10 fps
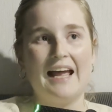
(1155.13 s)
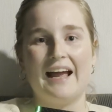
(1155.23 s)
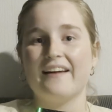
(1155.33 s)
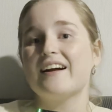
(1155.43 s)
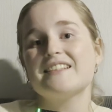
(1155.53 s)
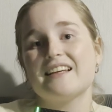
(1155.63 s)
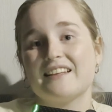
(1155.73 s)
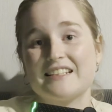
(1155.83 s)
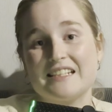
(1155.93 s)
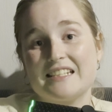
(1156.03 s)
And I say
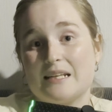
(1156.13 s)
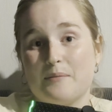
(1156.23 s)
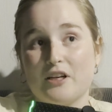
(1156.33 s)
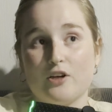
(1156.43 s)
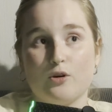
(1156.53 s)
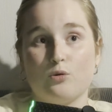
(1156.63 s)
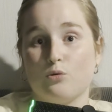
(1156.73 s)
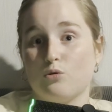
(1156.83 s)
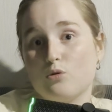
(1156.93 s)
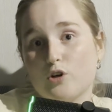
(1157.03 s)
this as somebody who
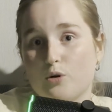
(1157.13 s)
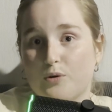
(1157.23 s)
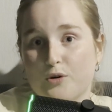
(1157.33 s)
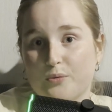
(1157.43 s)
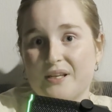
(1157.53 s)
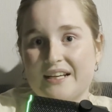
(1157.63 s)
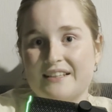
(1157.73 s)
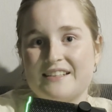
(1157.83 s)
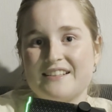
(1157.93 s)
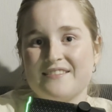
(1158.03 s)
thought her world would
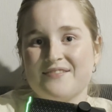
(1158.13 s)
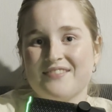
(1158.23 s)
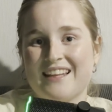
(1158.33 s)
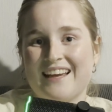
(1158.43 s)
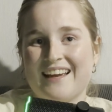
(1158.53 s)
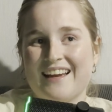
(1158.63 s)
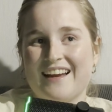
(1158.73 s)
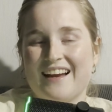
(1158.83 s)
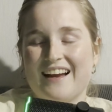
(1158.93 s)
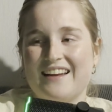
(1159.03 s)
end,
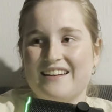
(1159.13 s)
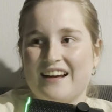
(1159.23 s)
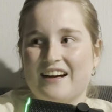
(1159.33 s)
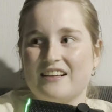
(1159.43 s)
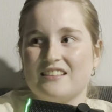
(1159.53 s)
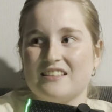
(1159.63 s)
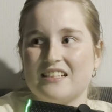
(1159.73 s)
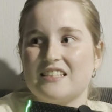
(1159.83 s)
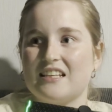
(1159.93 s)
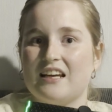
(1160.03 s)
and now
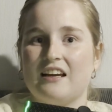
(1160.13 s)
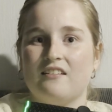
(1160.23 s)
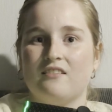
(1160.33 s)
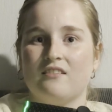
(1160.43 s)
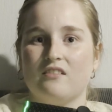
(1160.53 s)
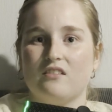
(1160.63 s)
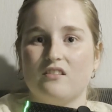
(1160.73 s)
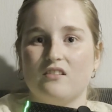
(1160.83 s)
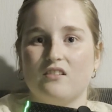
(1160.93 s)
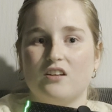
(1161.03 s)
sits here
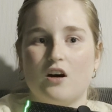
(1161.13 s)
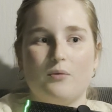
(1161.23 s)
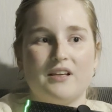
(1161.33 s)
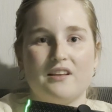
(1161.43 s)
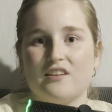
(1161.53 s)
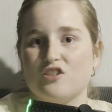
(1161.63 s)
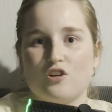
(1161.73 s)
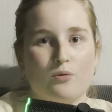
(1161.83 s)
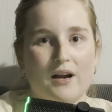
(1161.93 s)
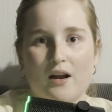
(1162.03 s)
knowing that there's
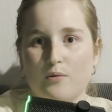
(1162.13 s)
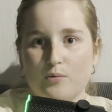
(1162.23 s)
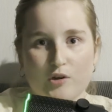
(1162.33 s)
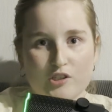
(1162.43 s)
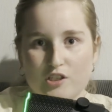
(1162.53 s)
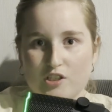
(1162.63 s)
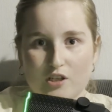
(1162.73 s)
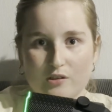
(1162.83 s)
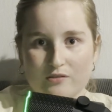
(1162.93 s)
no way I would want it to.